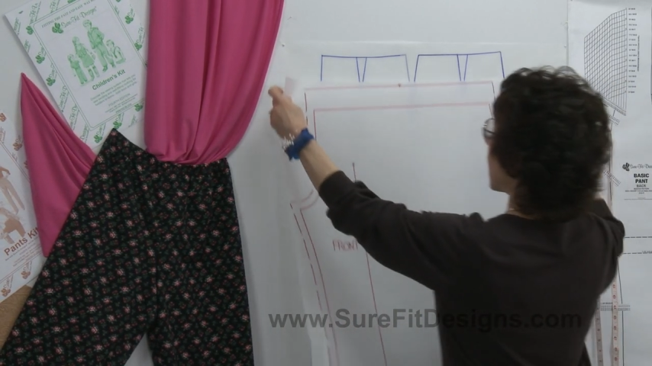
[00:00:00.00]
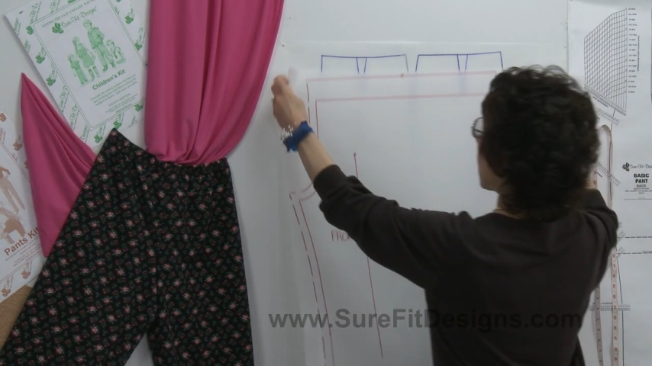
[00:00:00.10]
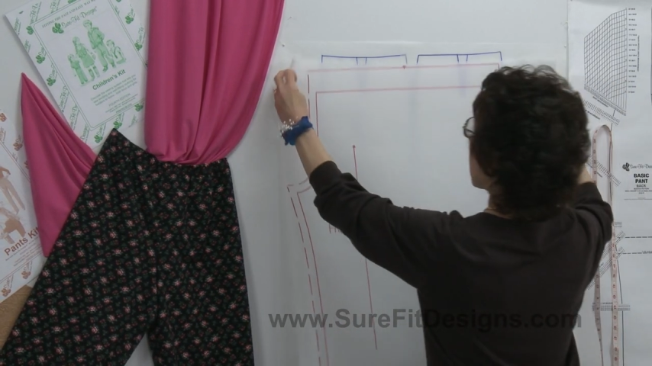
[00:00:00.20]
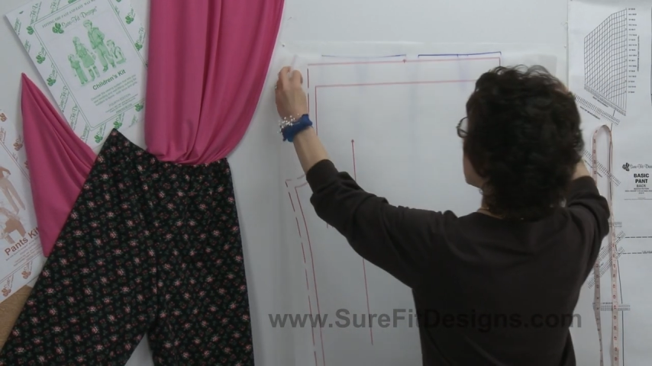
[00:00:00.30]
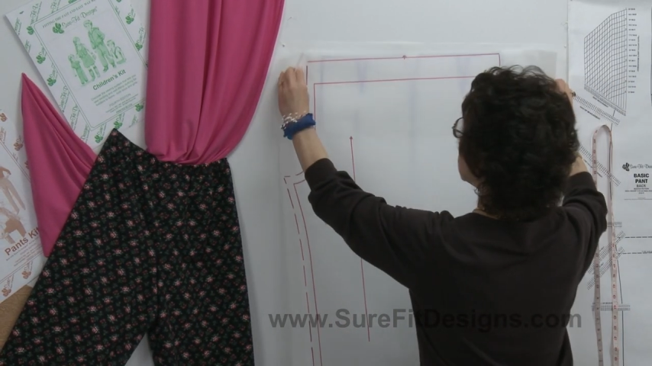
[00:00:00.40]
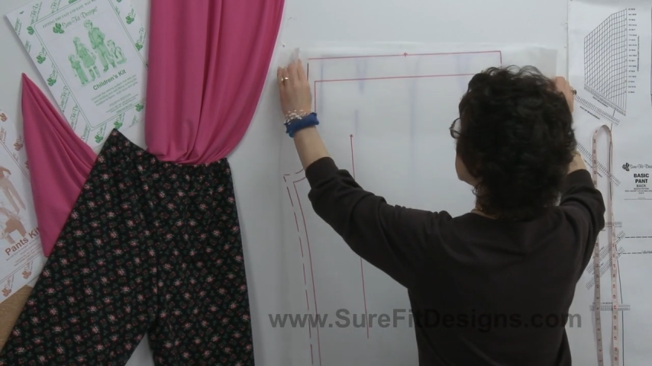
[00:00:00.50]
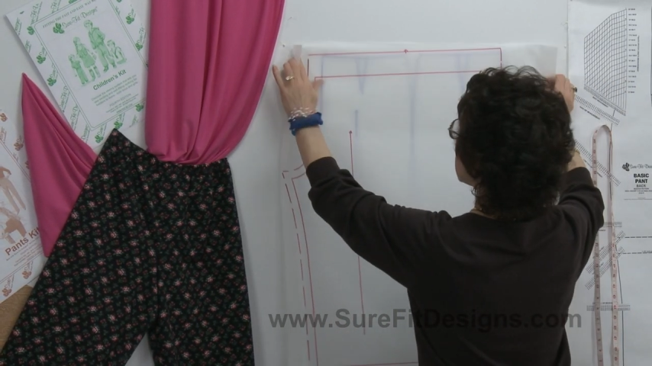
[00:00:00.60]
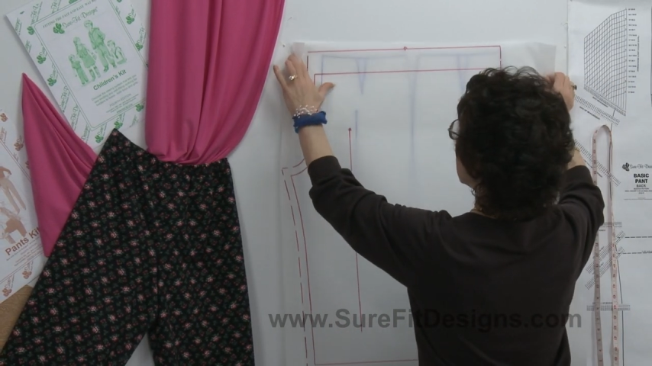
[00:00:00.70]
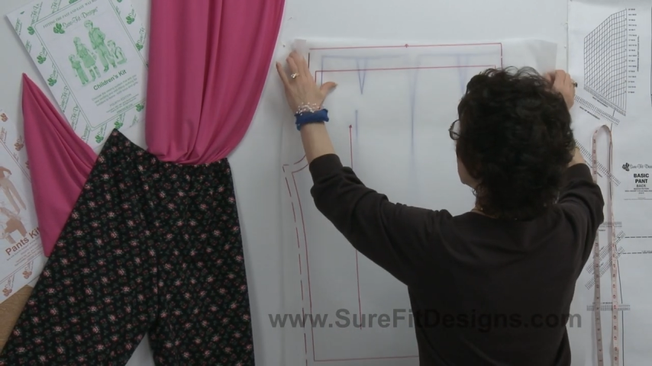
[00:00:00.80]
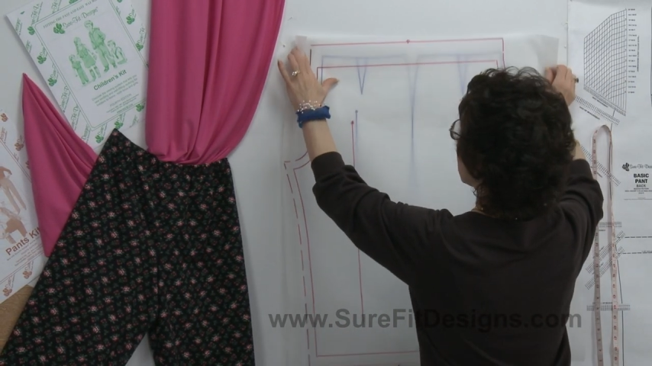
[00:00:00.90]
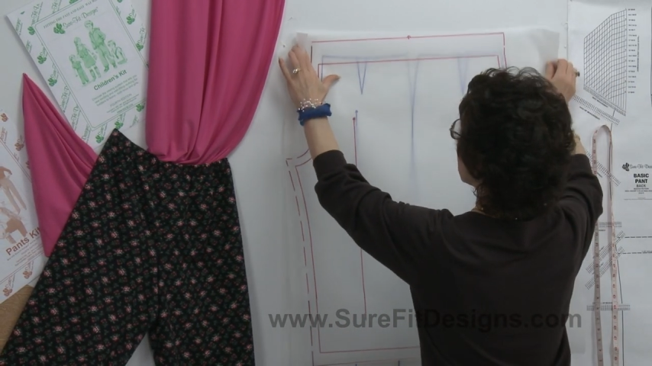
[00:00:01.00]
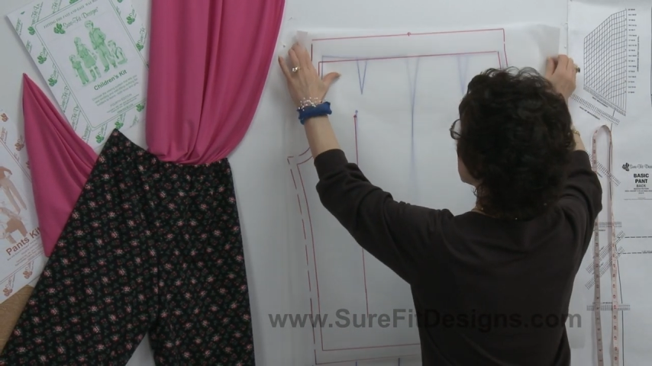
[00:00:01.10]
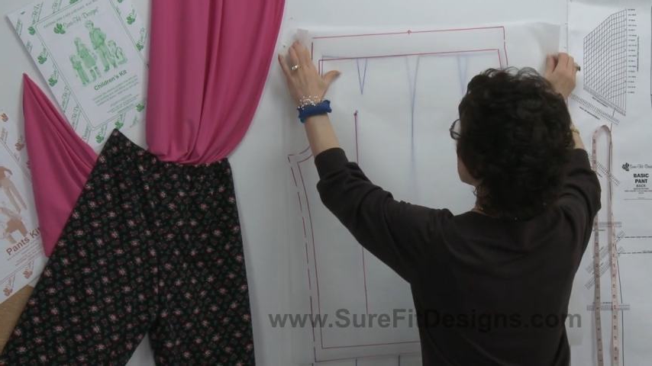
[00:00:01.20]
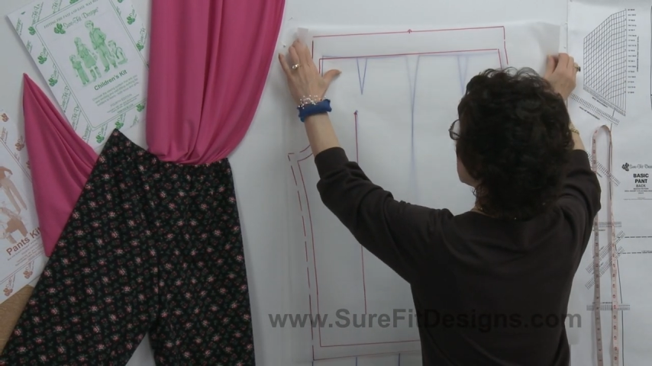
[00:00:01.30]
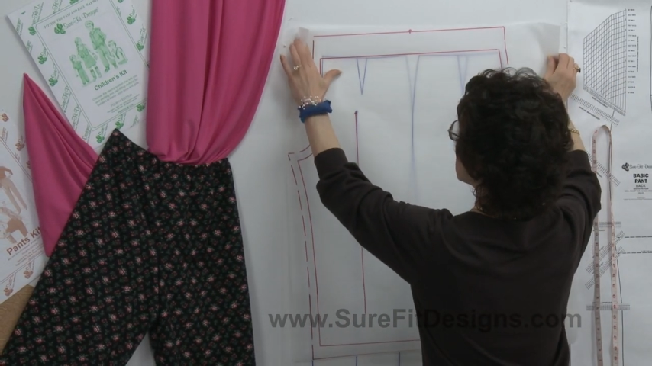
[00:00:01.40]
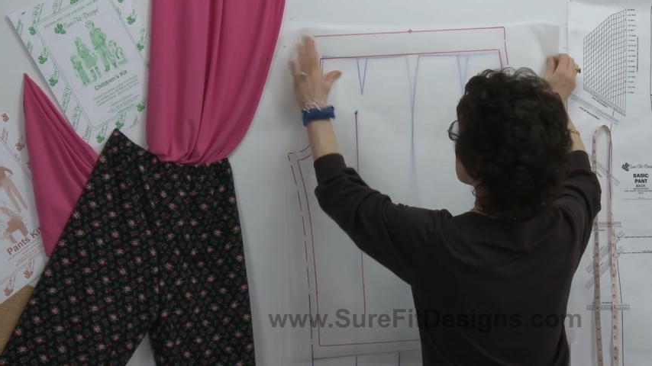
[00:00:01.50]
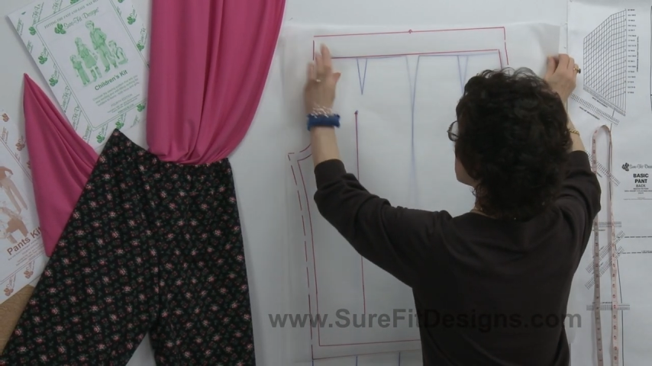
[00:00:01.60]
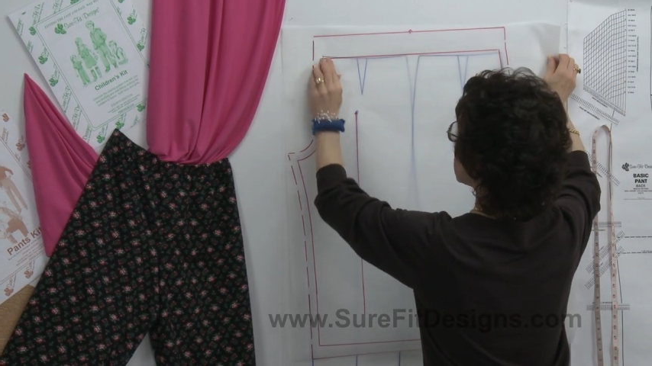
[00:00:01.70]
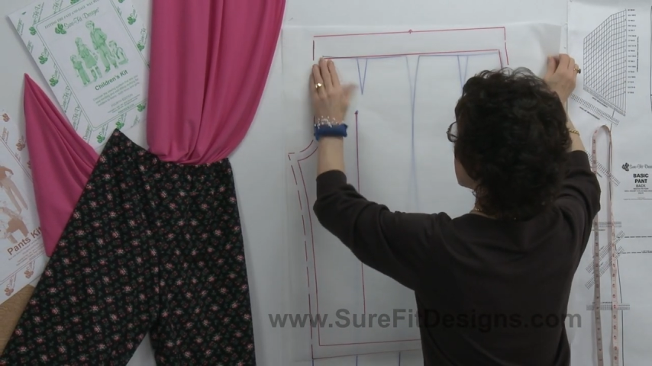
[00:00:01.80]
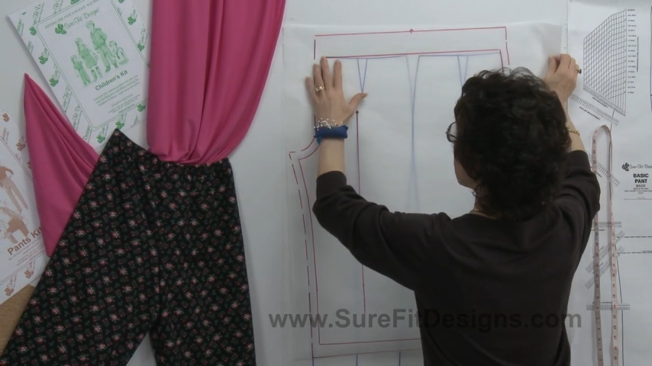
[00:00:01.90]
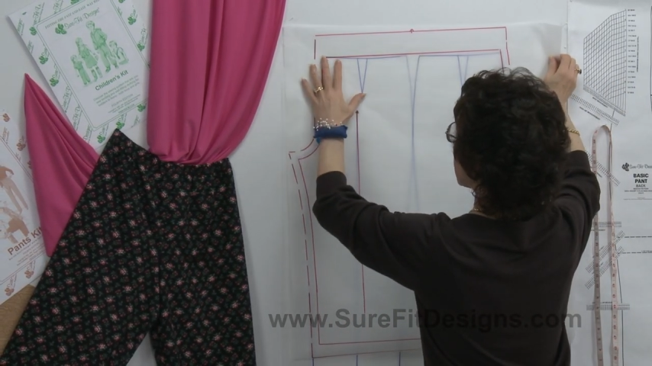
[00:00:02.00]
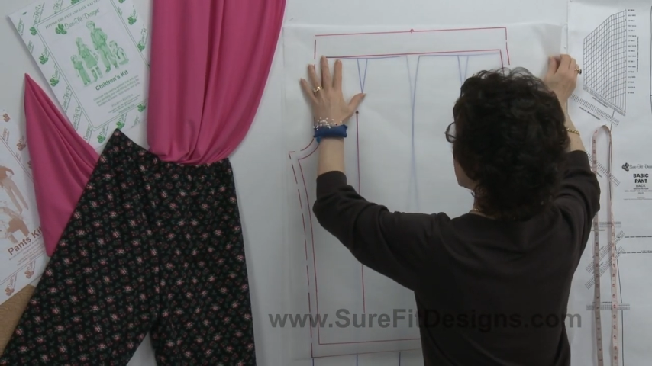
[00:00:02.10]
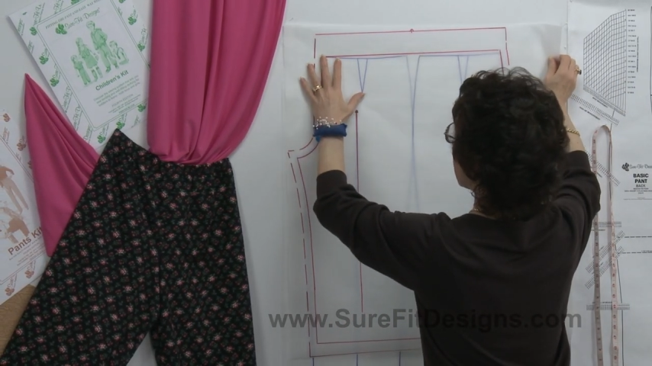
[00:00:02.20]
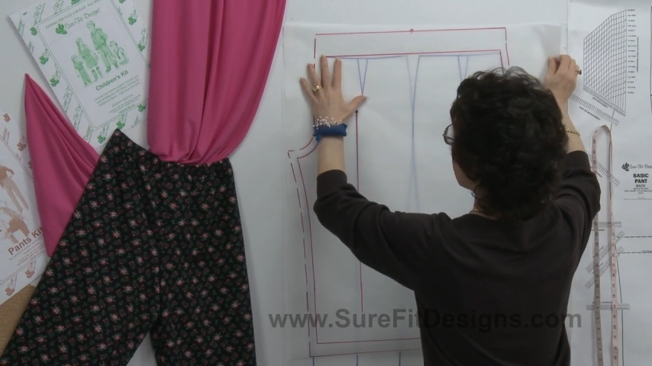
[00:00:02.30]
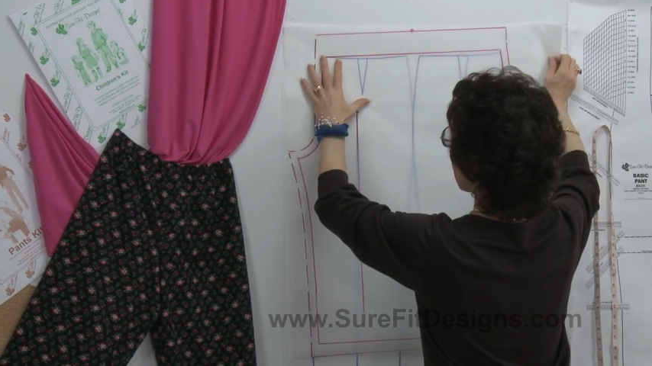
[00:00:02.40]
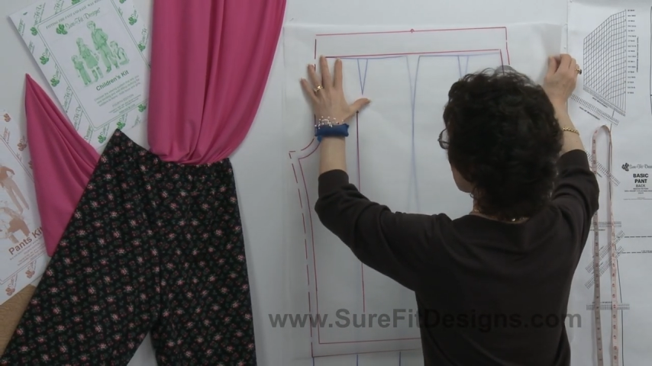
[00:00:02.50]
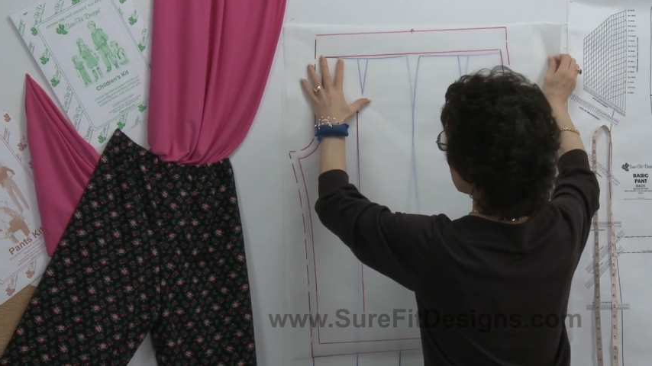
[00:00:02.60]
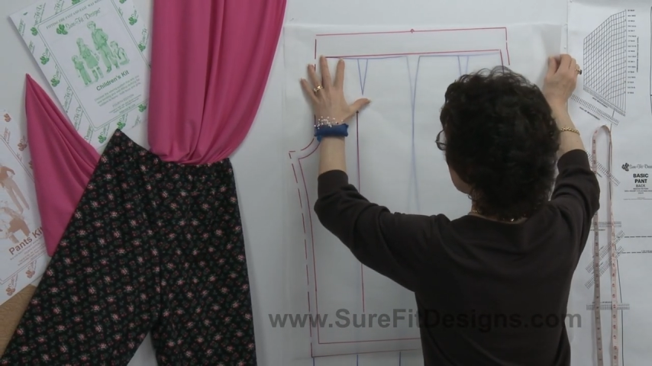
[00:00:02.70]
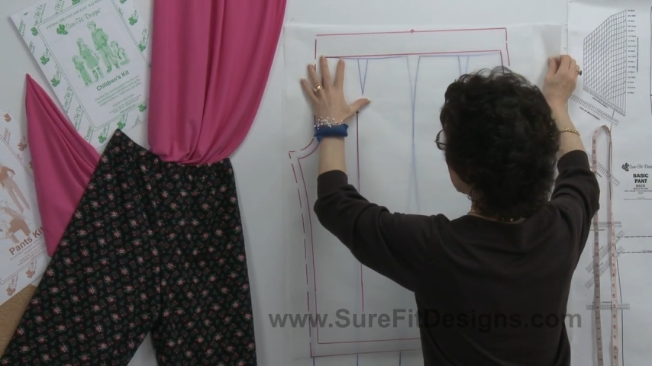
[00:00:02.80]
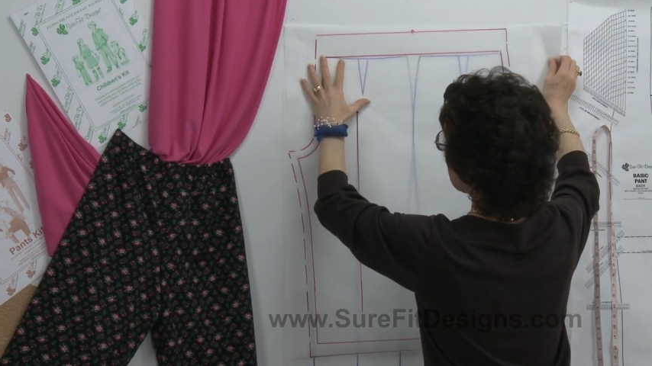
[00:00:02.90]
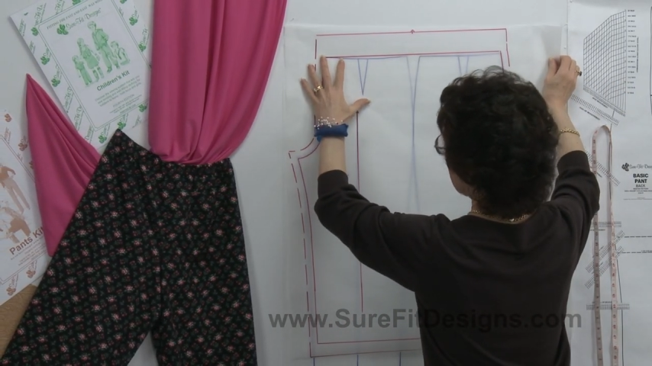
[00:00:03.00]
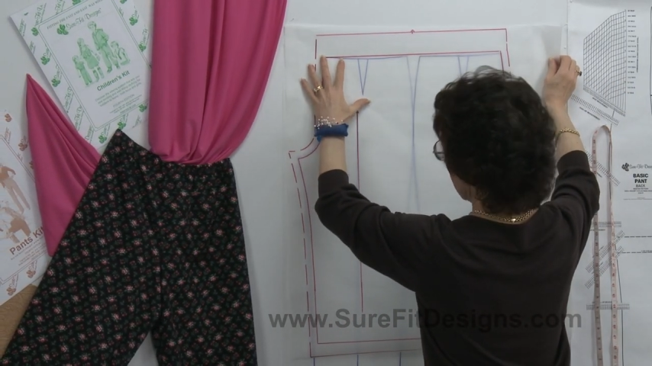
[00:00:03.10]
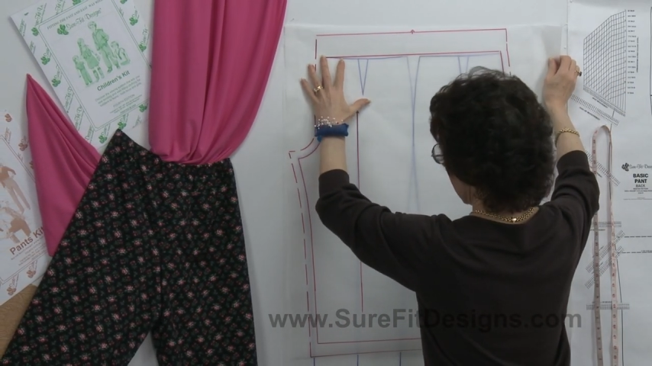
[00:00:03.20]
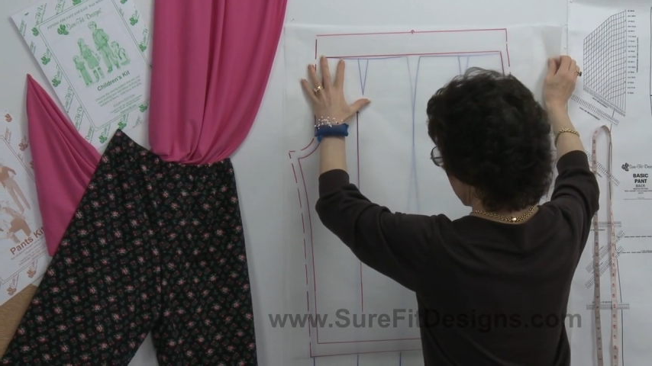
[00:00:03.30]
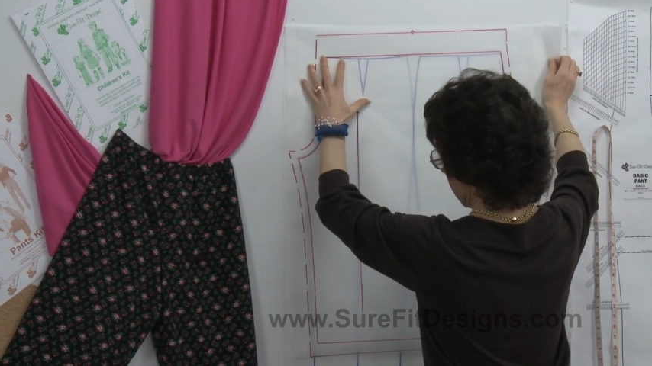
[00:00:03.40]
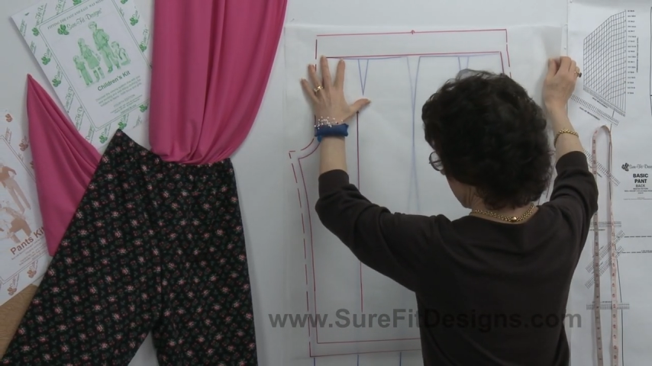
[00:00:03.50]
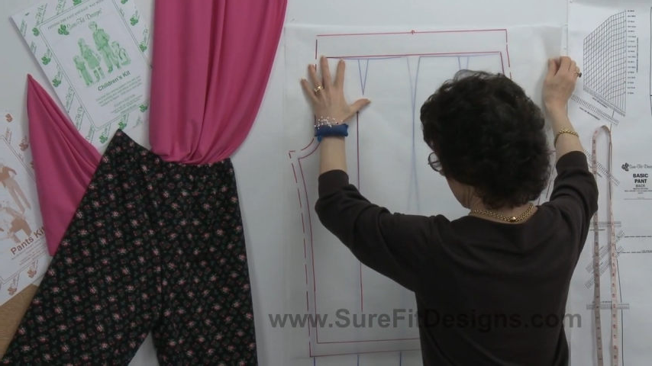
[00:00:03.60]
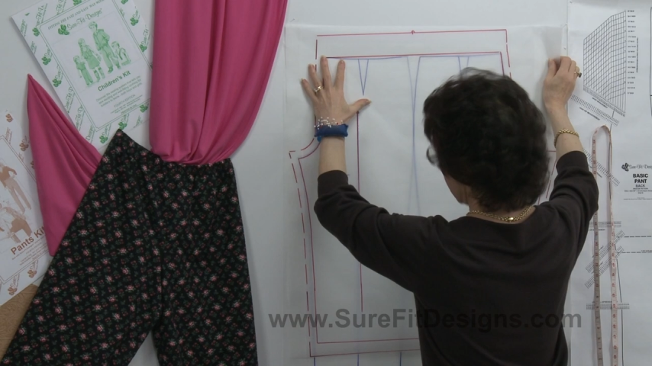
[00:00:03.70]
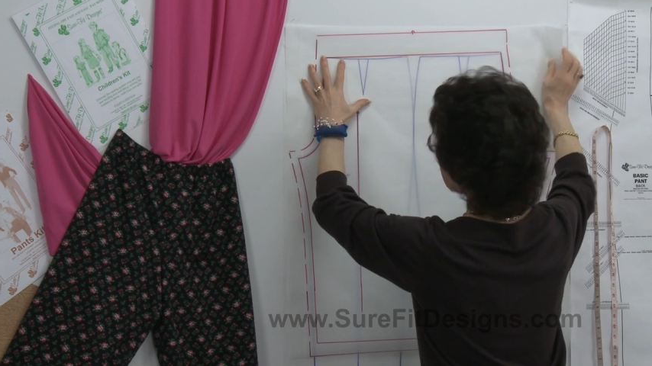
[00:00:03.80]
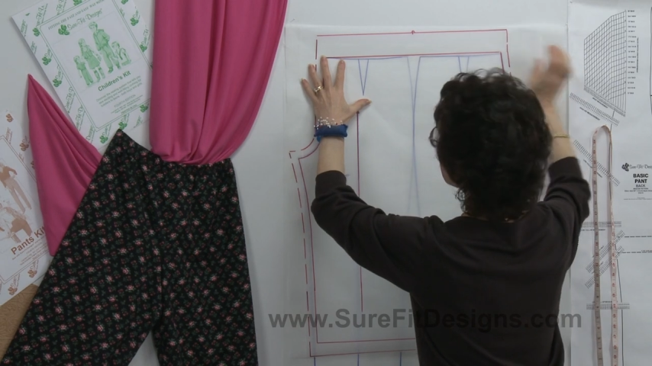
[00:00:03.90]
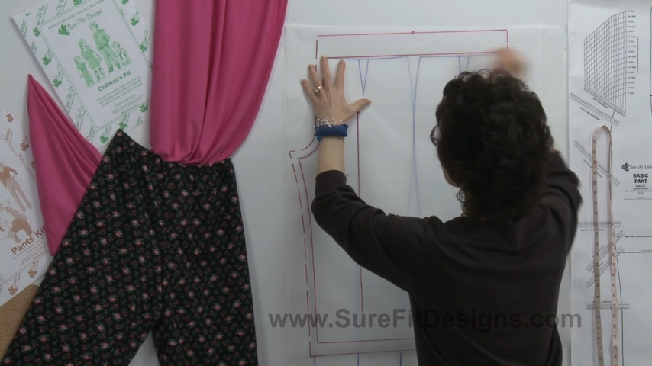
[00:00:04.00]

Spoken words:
[unreadable: no face in view]